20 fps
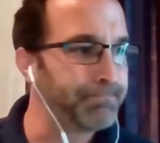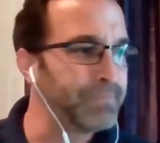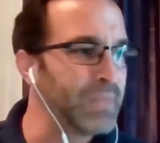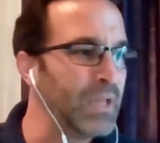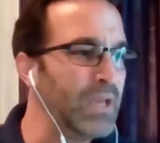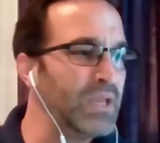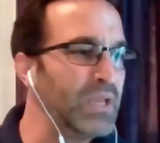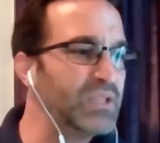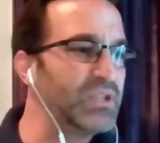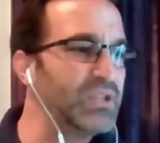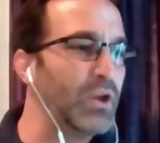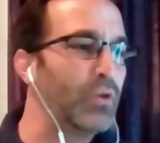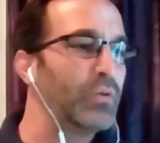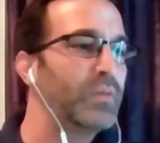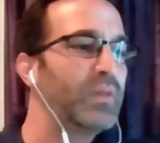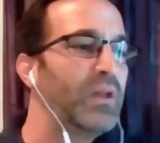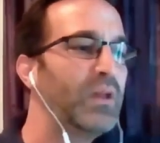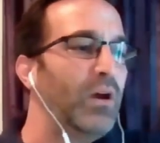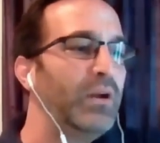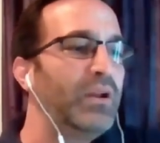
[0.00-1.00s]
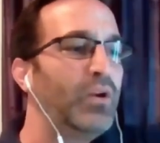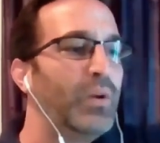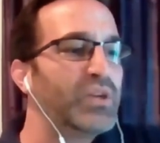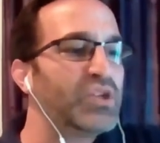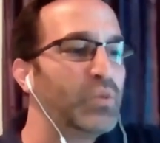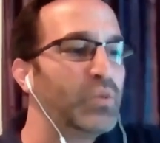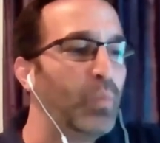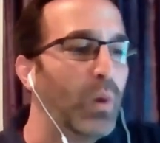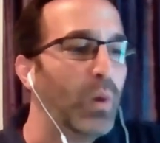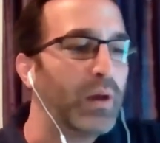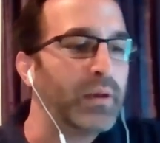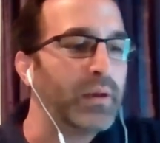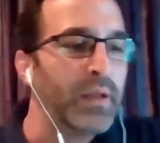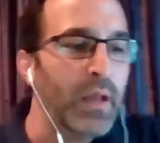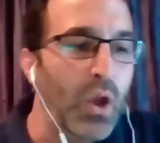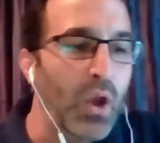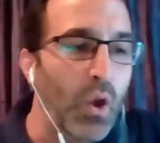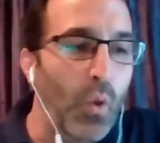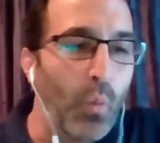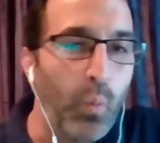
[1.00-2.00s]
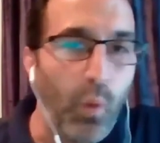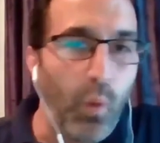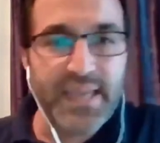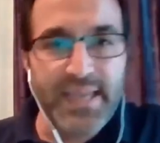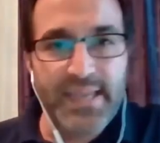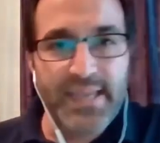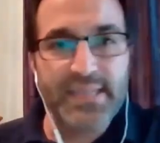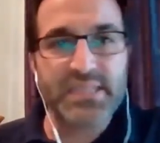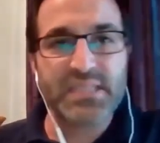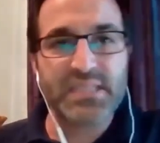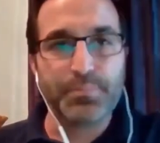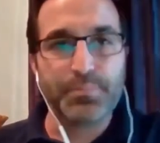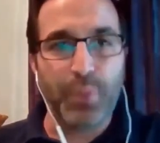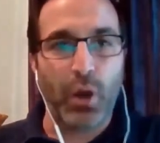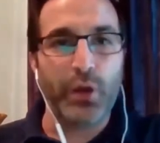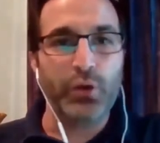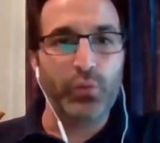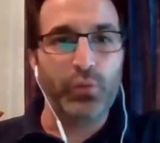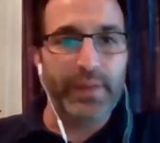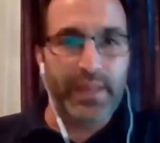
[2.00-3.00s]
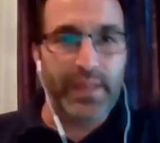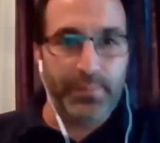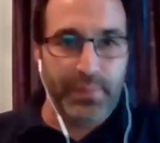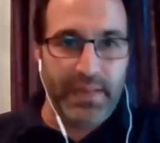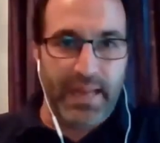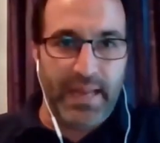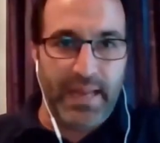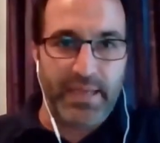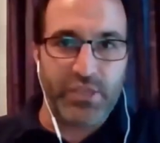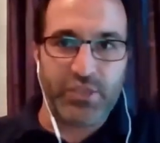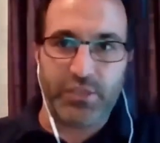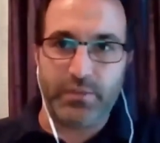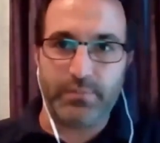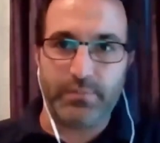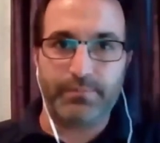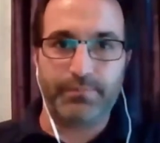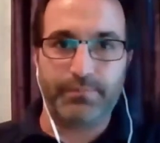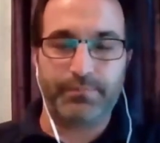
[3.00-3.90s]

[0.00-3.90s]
So, the kind of question one what is spinal manipulation